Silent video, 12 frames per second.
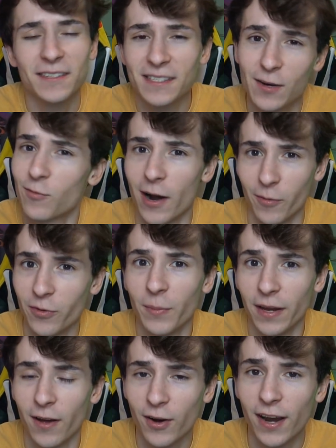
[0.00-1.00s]
sit right with
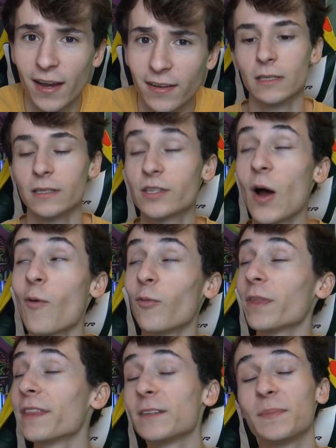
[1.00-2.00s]
me, okay? So
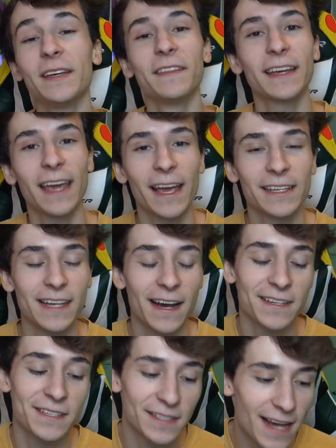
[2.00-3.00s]
with this being the case, I
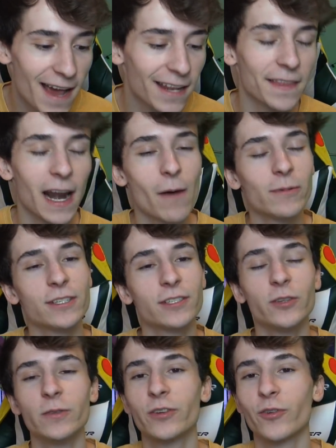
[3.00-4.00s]
decided that I would just
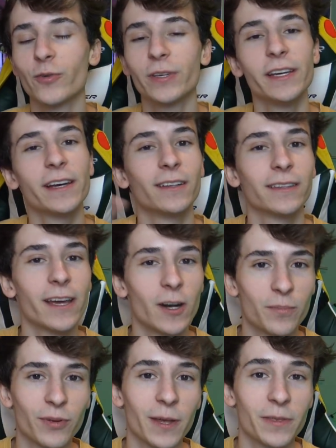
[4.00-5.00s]
use Grookey in a later
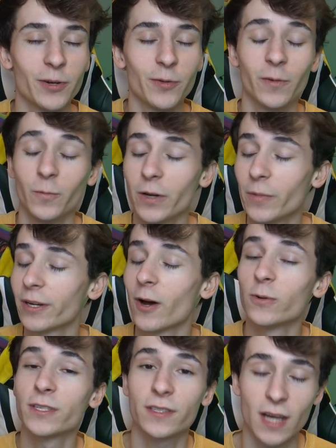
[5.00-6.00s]
playthrough and we would go
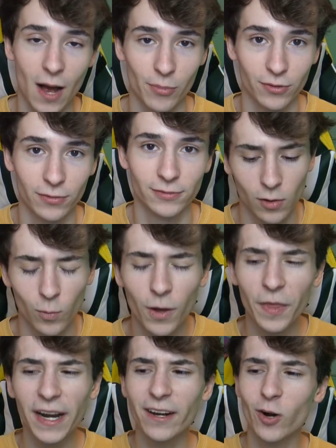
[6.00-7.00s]
with Sobble. One
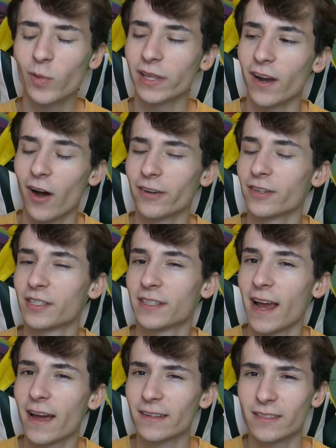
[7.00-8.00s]
thing I don't really
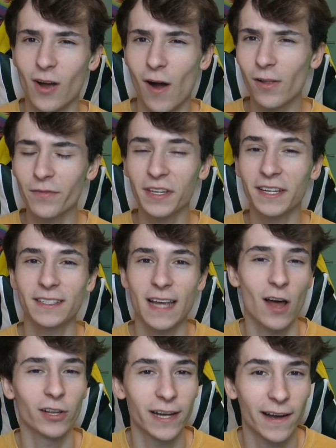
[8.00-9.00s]
understand is all of the
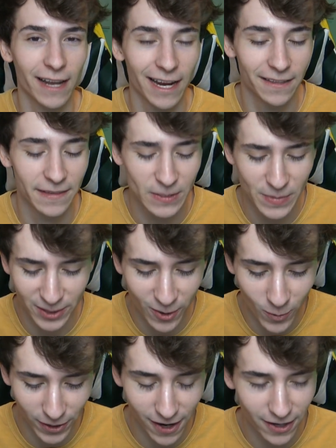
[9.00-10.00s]
Inteleon hate that's been
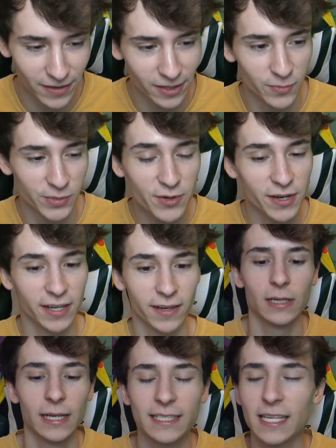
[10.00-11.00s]
going on in the community.
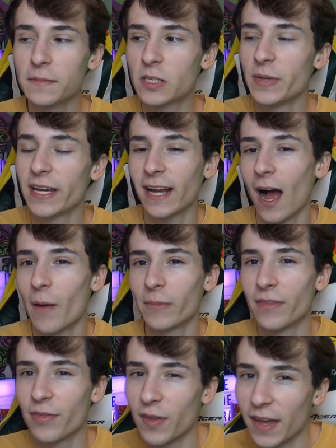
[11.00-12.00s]
It seems to be a
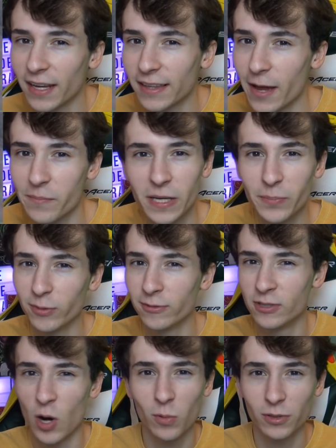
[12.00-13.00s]
common thing that people
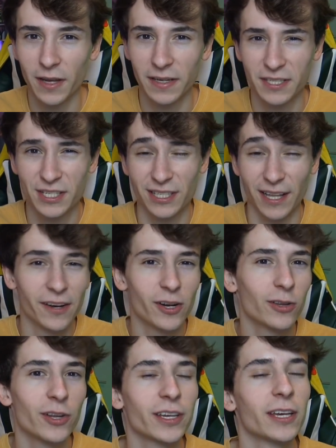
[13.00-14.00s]
don't like
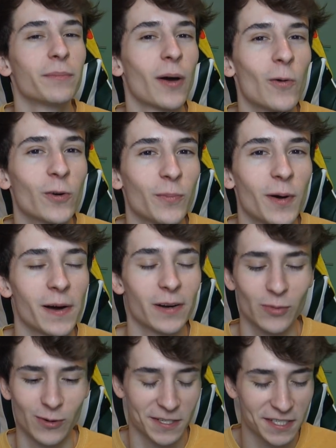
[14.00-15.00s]
slender looking Pokemon or
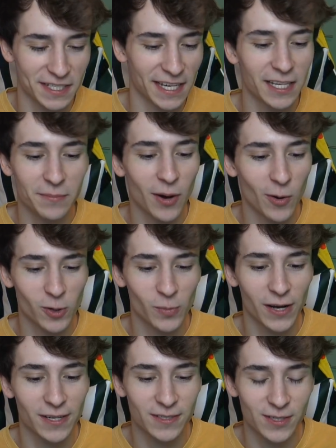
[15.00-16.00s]
more skinny
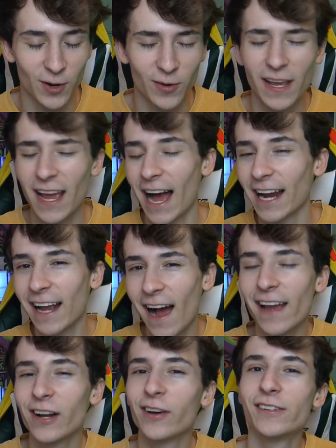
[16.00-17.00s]
Pokemon, so I
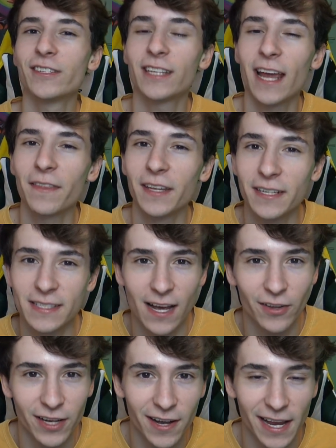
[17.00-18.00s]
kind of understand the
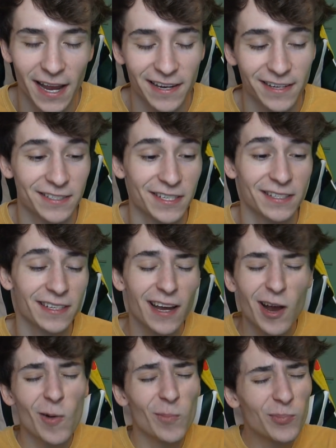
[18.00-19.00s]
Inteleon hate because it's
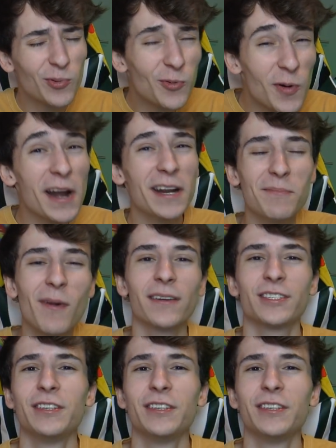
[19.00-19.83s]
pretty much